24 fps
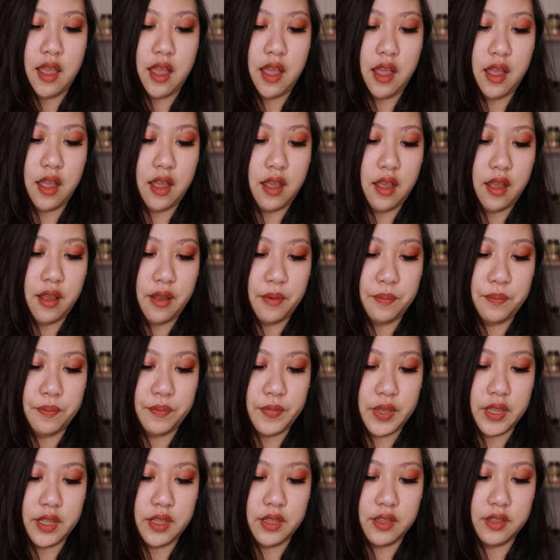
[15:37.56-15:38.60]

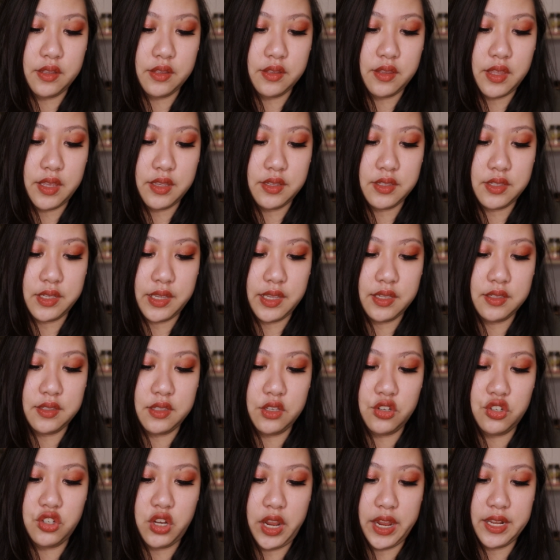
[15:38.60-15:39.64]
This is
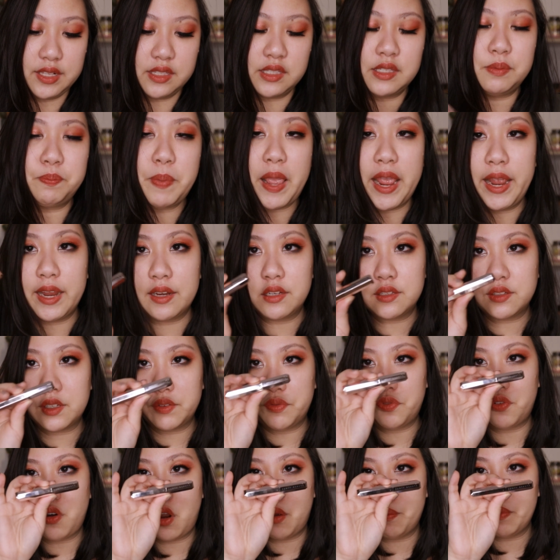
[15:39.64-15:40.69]
the shade Spanked
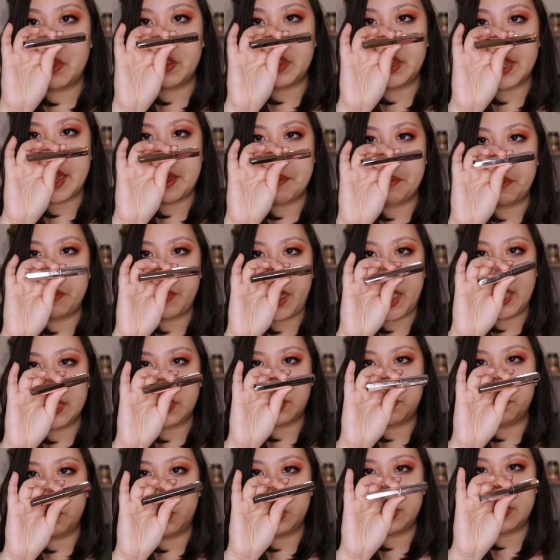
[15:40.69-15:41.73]
from their
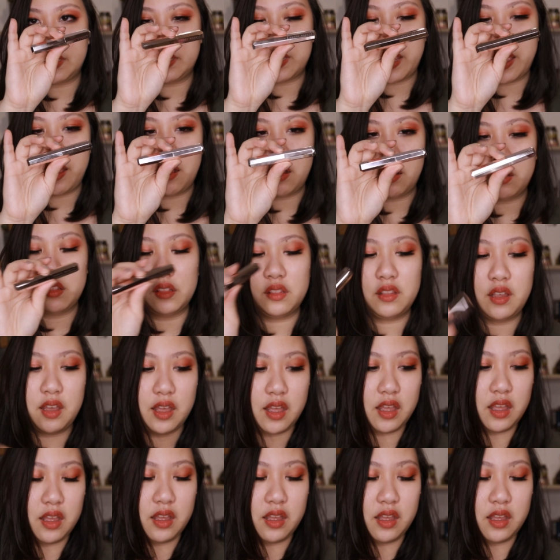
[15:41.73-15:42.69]
Mattemoiselle,